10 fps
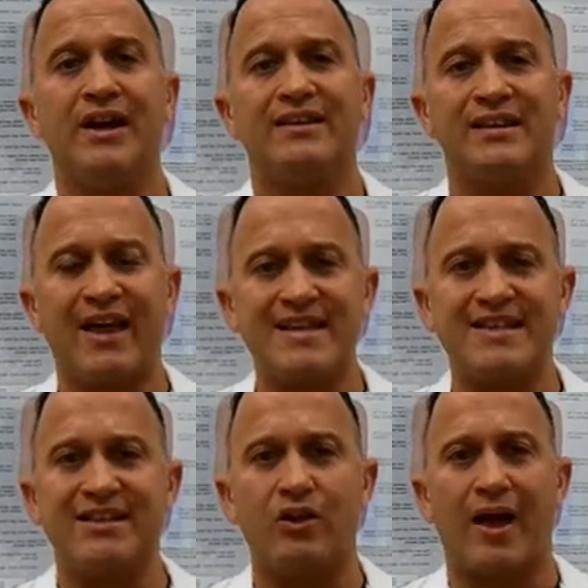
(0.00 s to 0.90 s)
The last
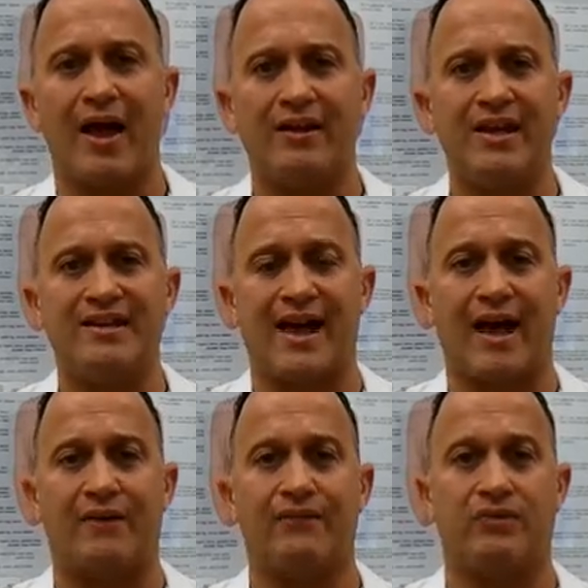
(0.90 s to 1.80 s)
thing that you need to
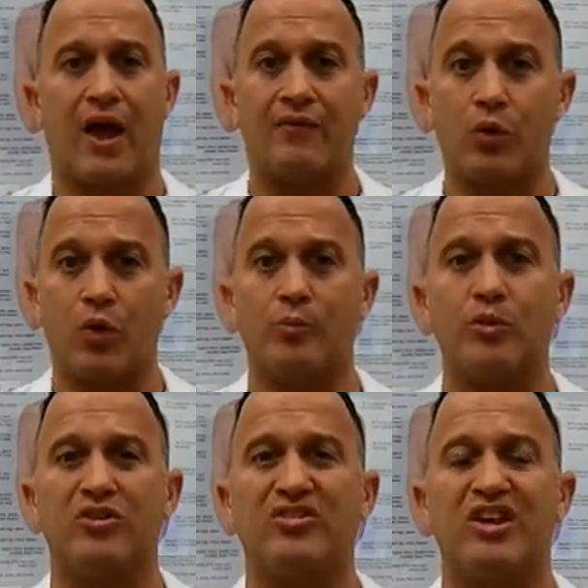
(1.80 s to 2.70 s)
have an
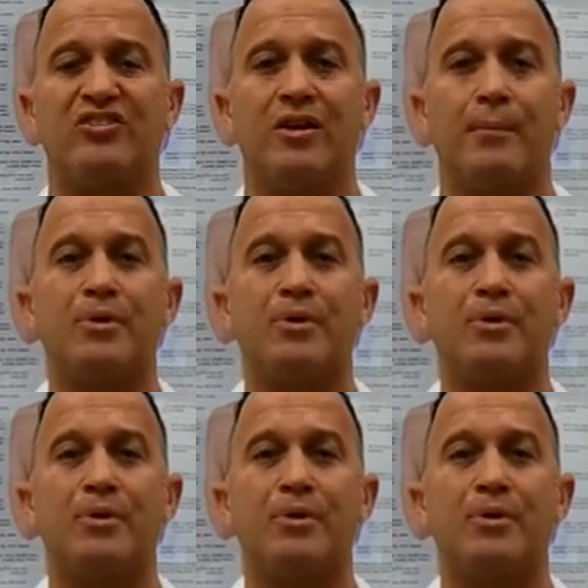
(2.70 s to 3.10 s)
autoimmune disease